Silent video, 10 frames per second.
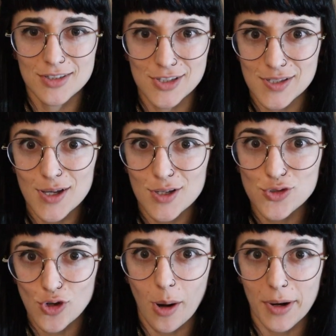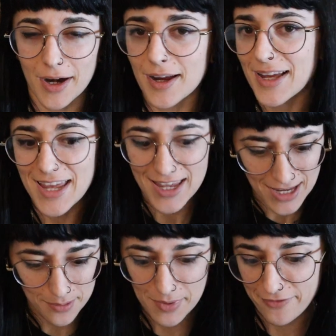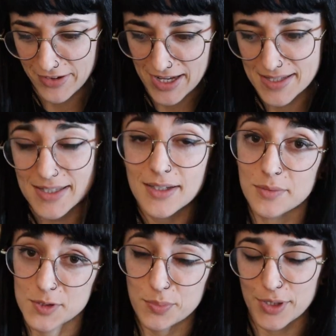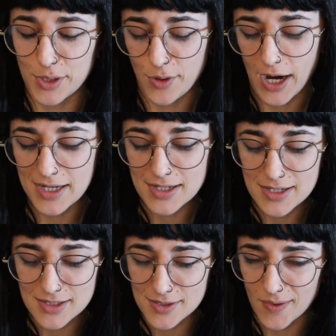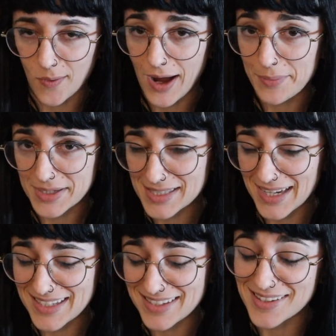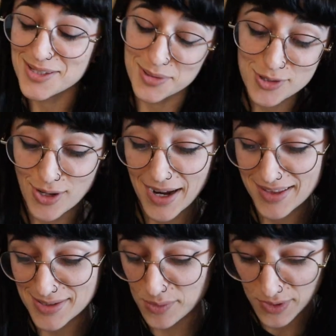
just strawberry hit my face. It was pretty great. So I'm excited to try this